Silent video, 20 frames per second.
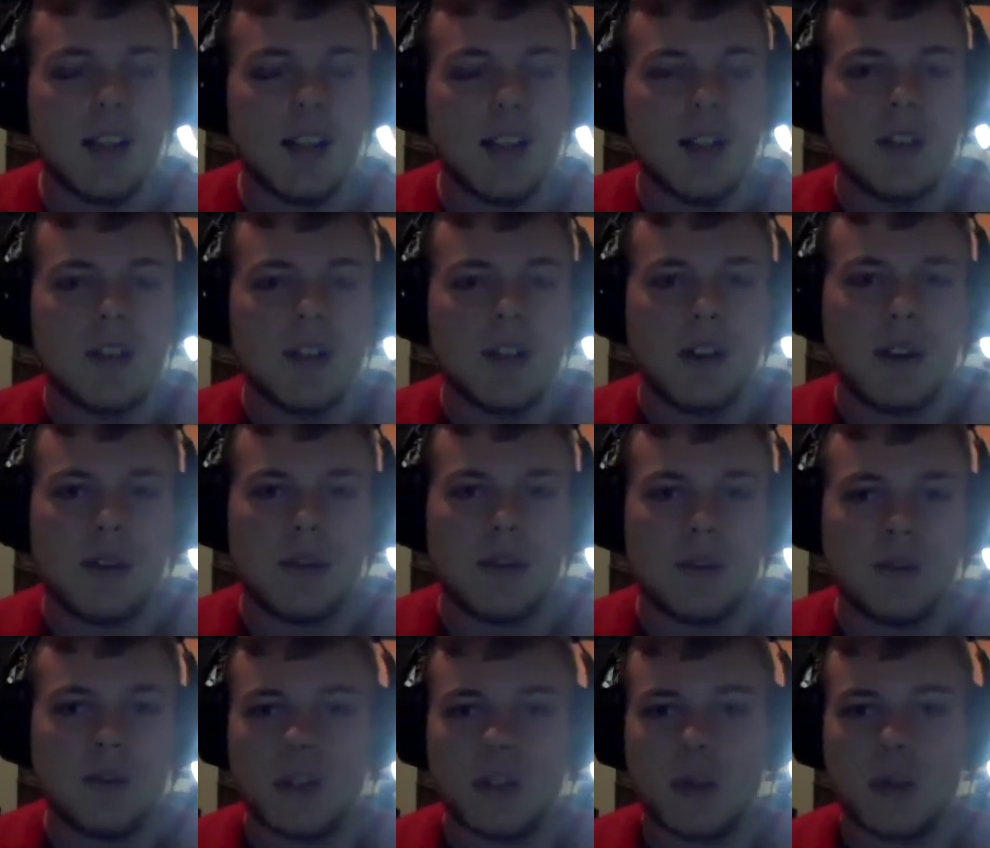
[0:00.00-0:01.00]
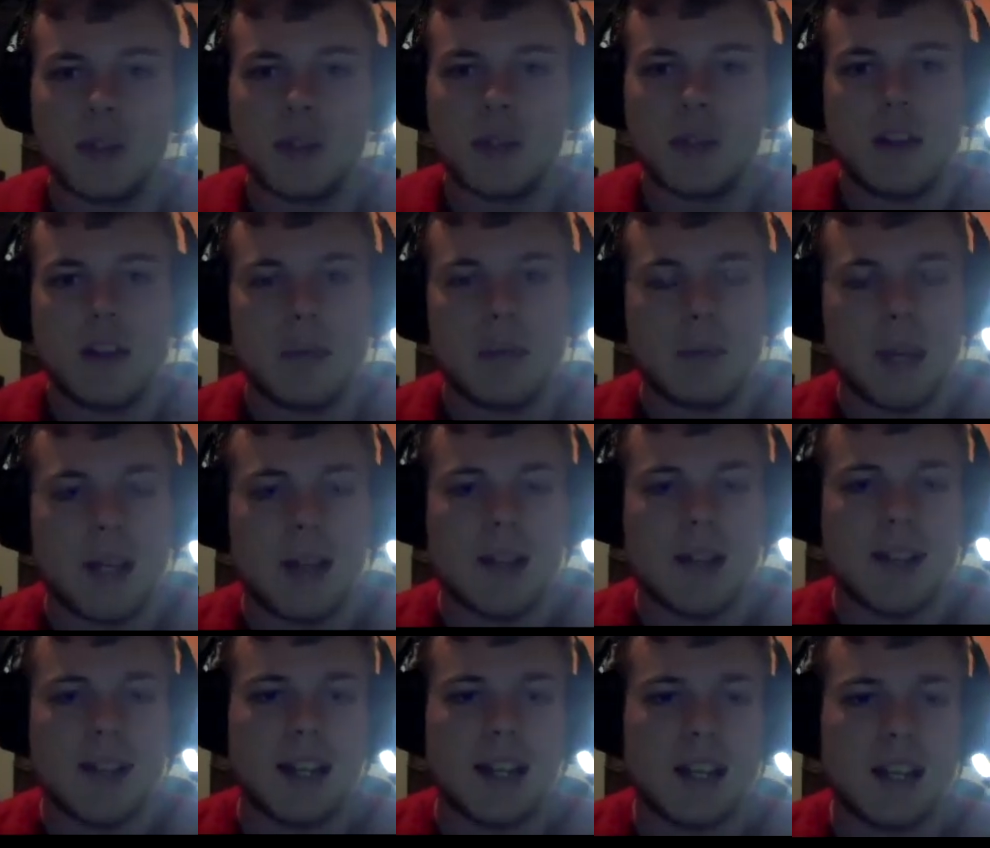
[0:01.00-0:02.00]
So for
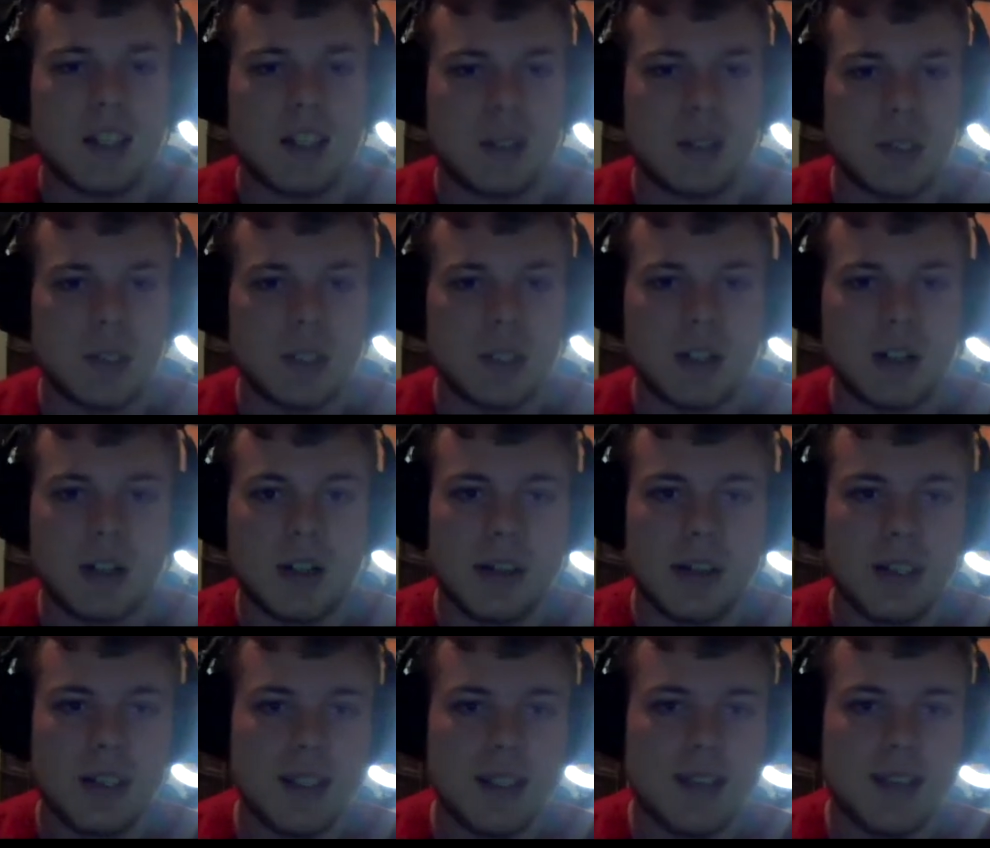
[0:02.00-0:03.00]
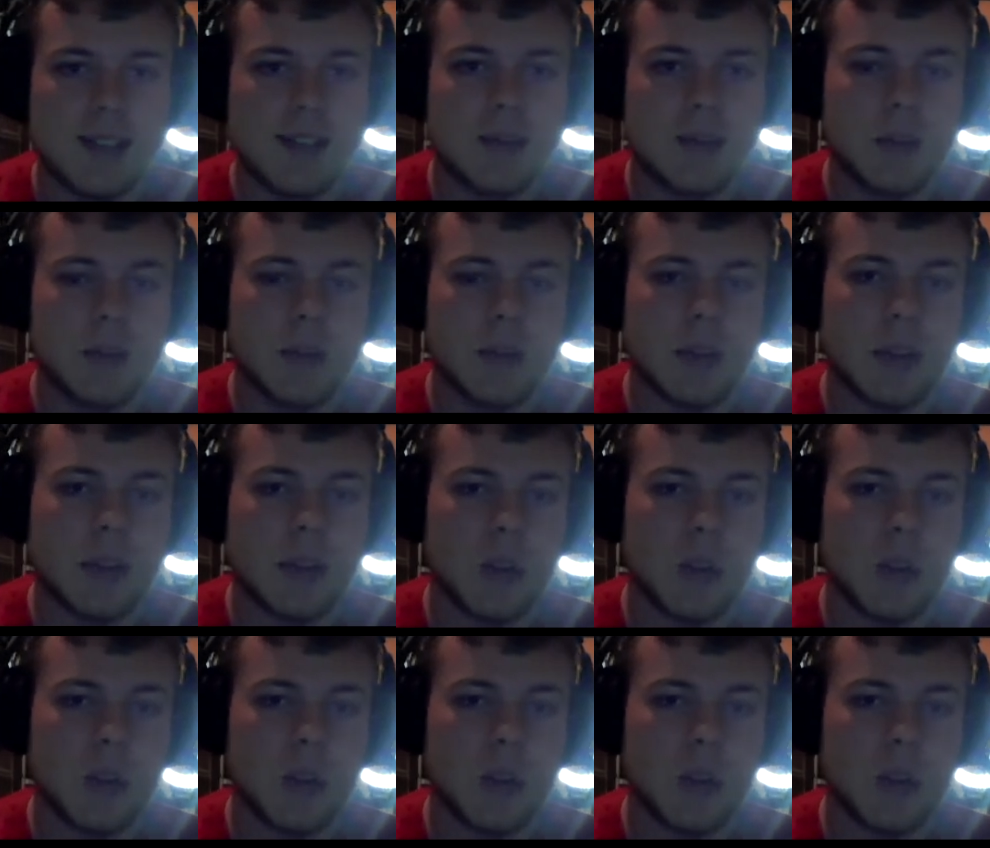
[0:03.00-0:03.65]
$25, I got into a card that's worth